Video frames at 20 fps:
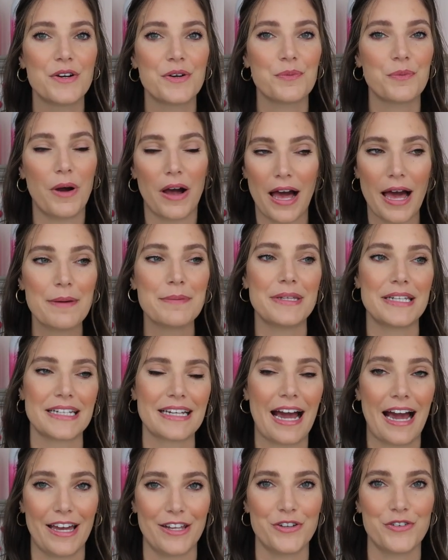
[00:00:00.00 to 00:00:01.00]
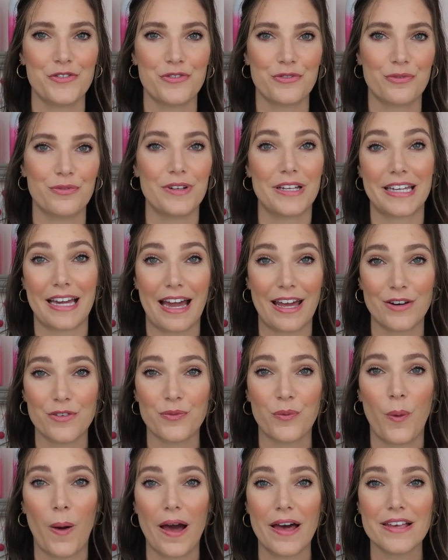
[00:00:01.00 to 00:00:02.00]
Well, I mean, it kind of
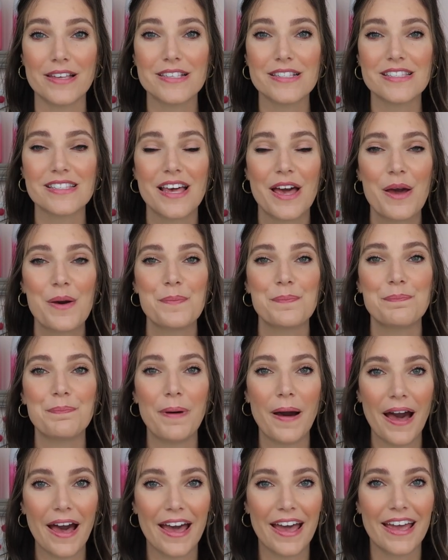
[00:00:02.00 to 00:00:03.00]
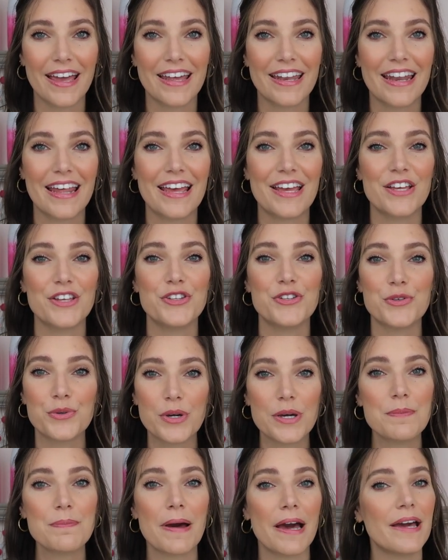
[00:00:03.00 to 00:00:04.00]
was, but you
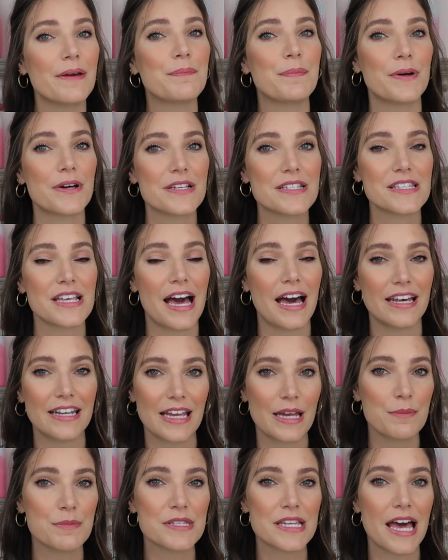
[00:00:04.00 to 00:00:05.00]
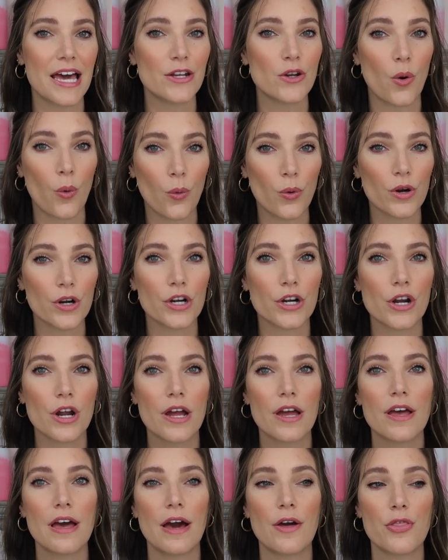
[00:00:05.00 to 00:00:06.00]
can buy books on Amazon or
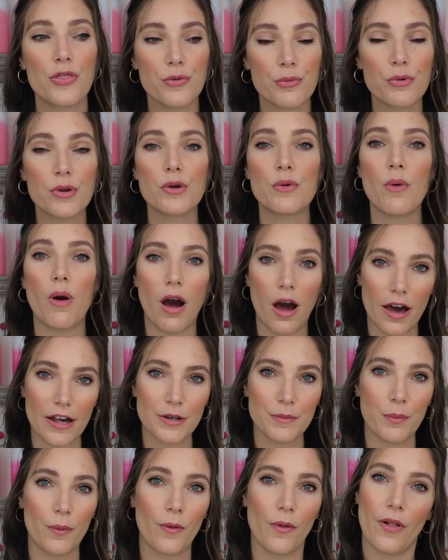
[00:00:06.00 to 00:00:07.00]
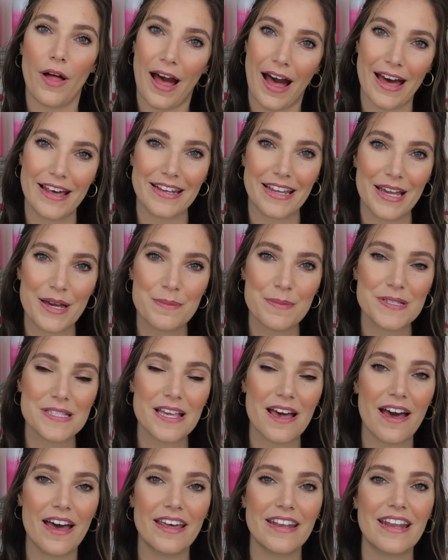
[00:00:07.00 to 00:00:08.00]
through Audible on
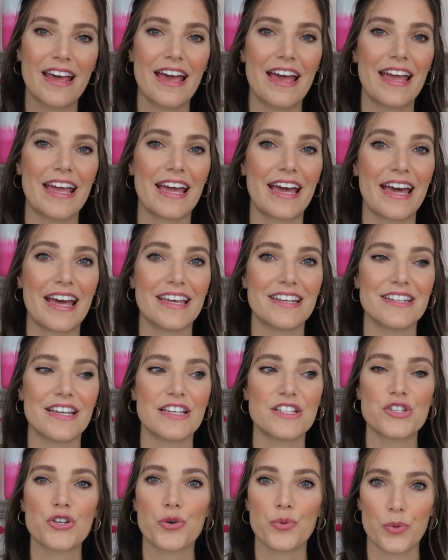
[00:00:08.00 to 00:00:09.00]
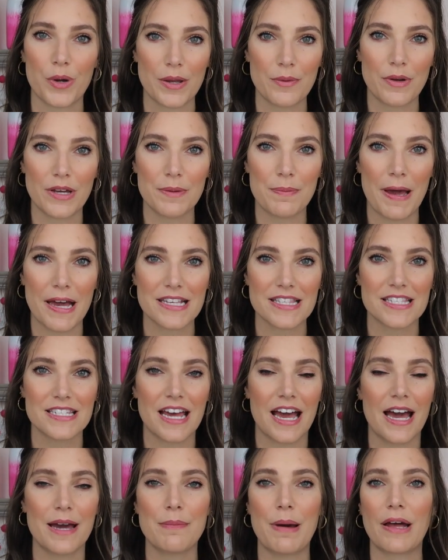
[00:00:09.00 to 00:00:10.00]
Amazon, and it's a great way to pass the
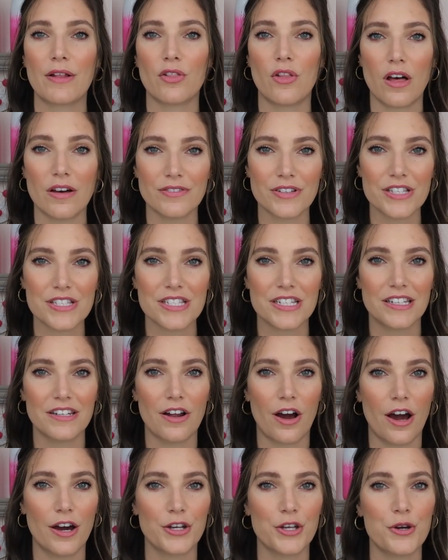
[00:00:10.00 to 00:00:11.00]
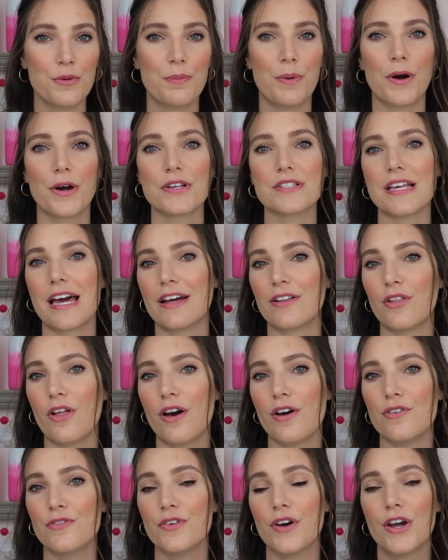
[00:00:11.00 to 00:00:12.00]
time. I love listening to audiobooks. I
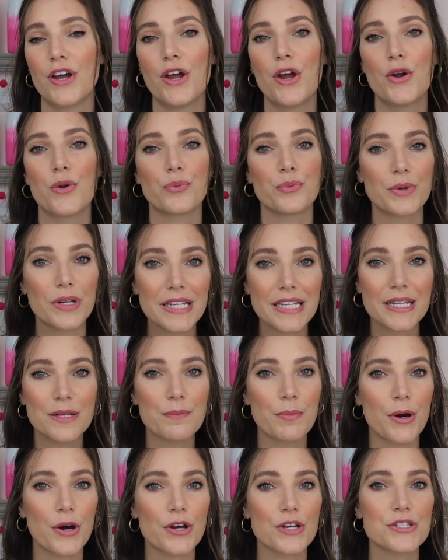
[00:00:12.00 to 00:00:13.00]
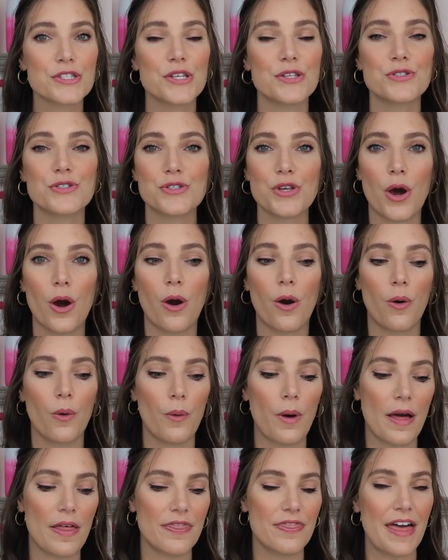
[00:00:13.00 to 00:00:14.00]
love reading books.
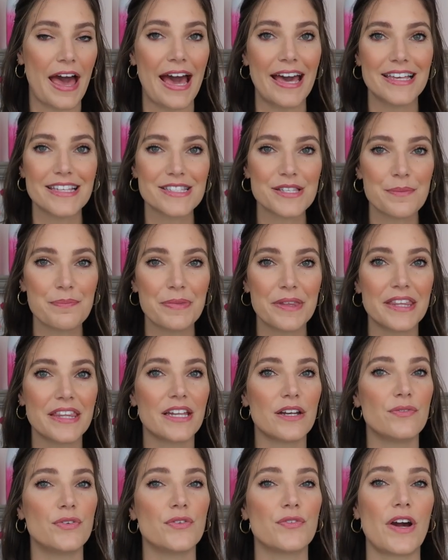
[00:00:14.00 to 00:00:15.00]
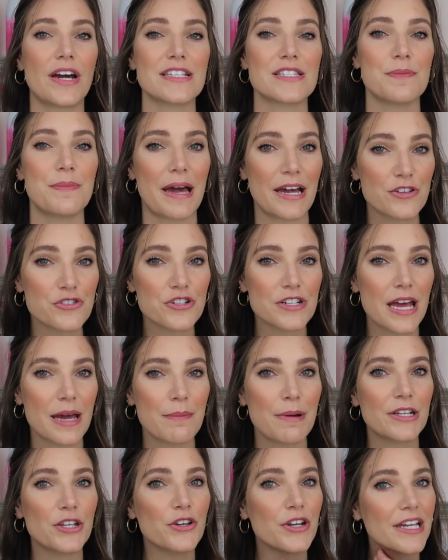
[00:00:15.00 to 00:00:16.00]
So that is something that if you've got some extra
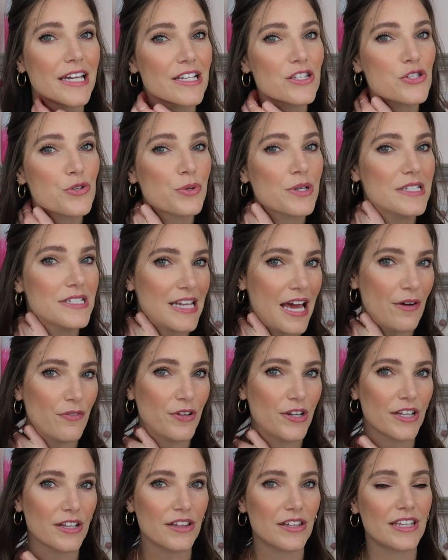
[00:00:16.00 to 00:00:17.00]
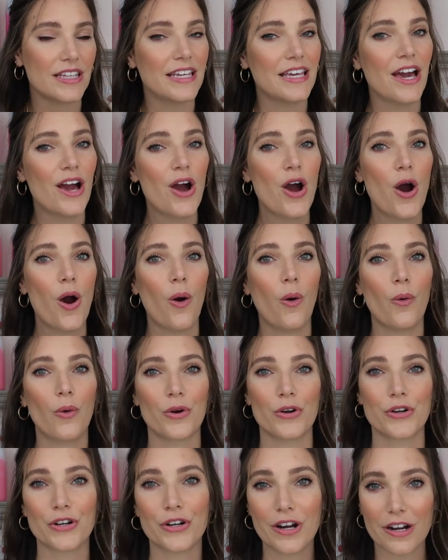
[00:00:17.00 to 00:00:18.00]
time on your hands, you can definitely
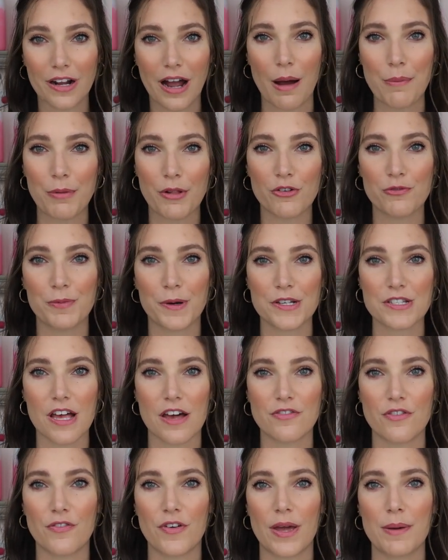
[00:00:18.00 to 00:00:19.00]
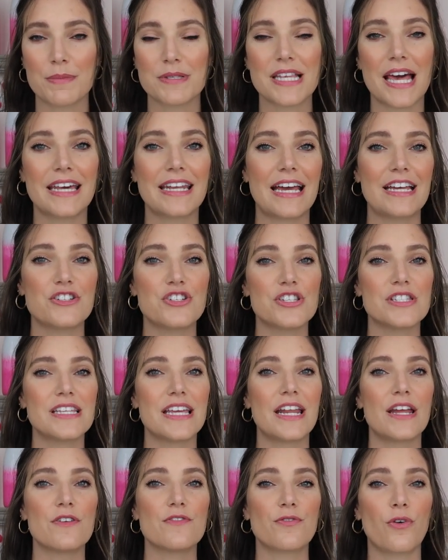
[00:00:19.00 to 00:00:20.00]
order a couple of books off of Amazon. I just
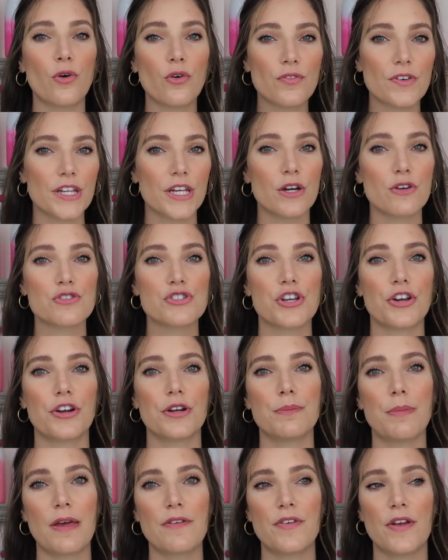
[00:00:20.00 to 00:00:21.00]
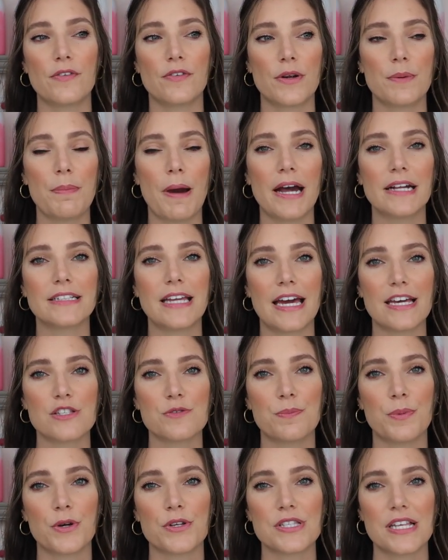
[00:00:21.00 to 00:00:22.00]
did a full video sharing my favorite
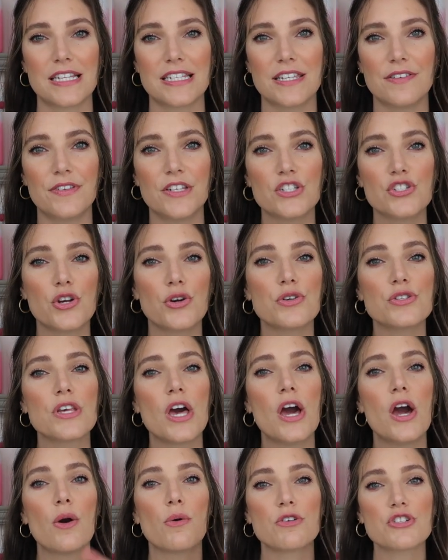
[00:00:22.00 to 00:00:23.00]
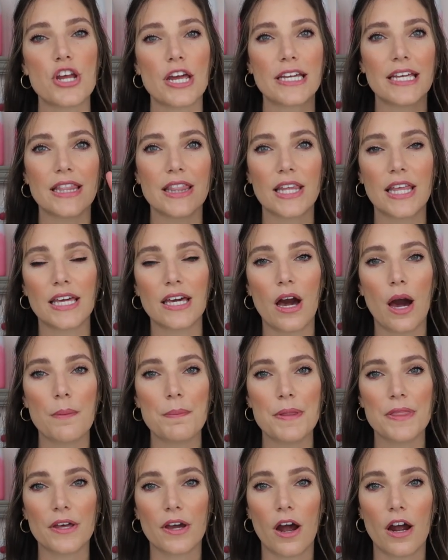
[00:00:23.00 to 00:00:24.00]
podcast books and TV shows, which I can link
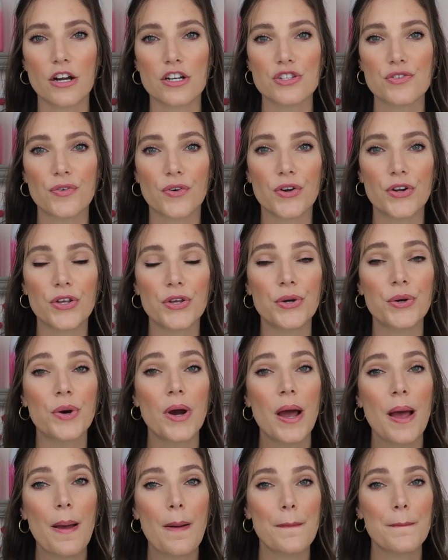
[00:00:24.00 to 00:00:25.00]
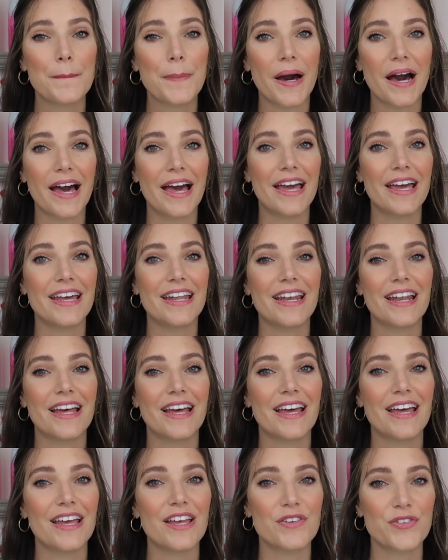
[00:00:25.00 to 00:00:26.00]
up in the cards for you, but
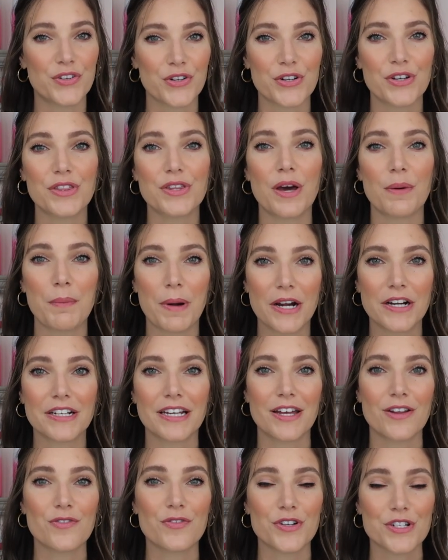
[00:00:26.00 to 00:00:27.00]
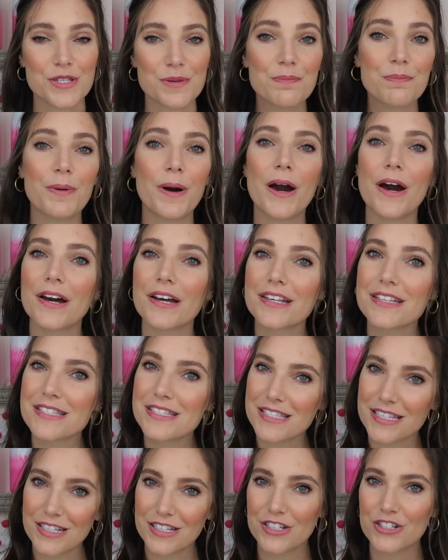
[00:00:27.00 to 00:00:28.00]
if you're in the market for some
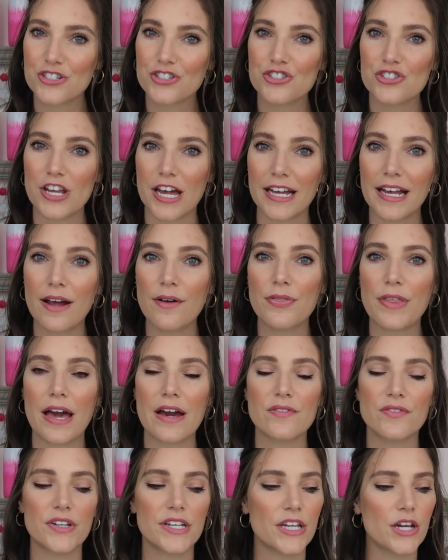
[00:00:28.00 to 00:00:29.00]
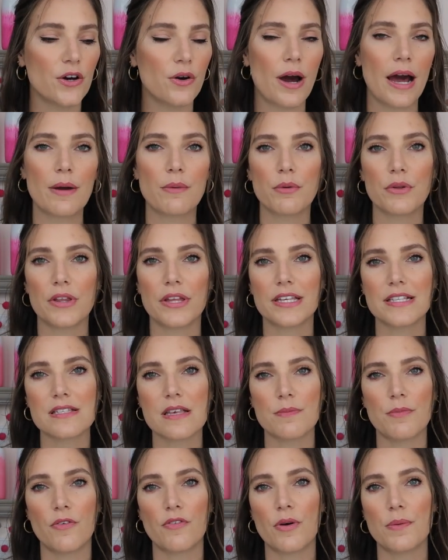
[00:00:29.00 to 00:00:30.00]
books, check out that video. I will link
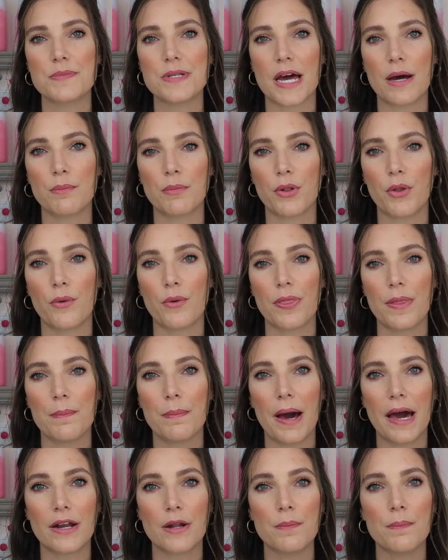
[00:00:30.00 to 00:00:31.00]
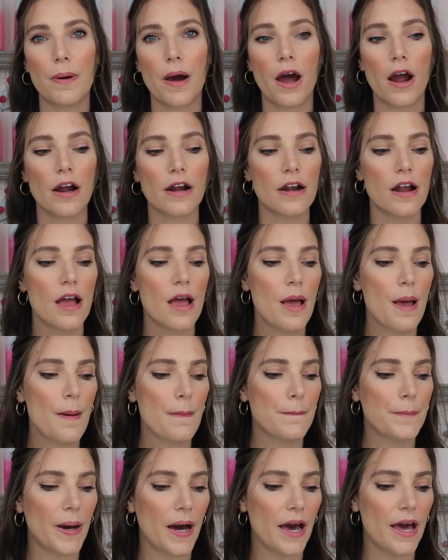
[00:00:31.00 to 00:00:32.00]
some of them down below in the bottom bar,
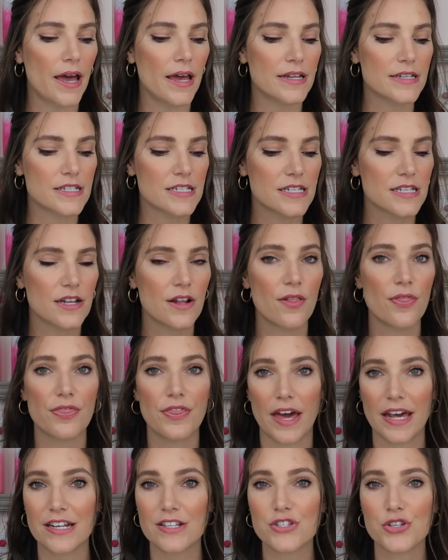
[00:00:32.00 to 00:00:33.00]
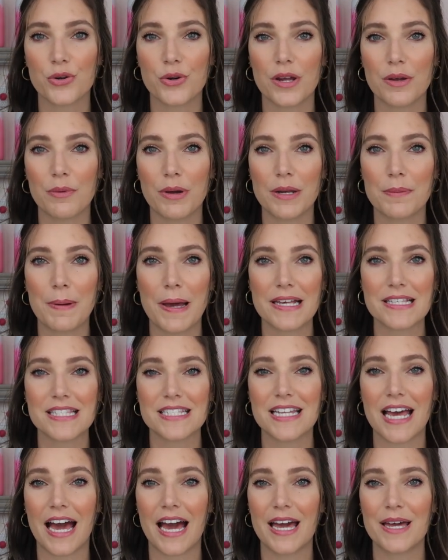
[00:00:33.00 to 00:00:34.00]
but that is a great way to pass the
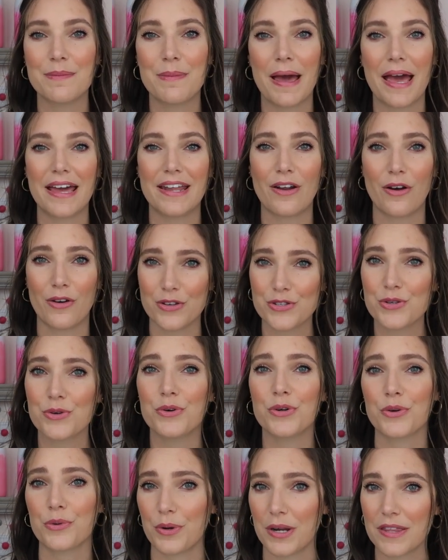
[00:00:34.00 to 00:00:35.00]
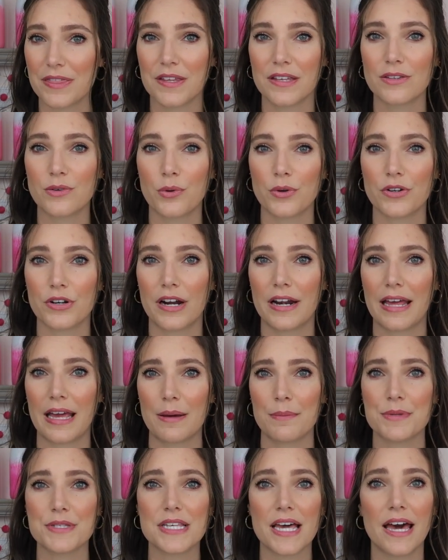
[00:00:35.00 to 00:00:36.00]
time and also a great thing to order on
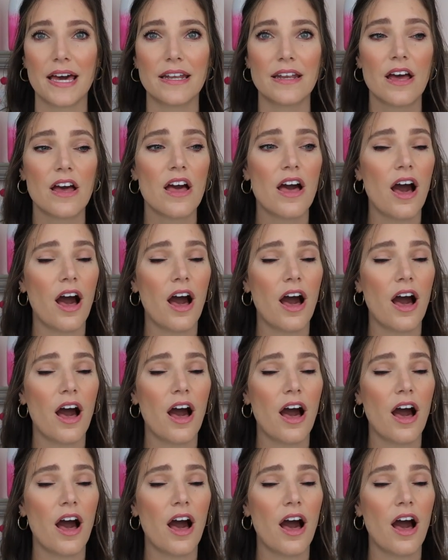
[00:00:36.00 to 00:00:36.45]
Amazon.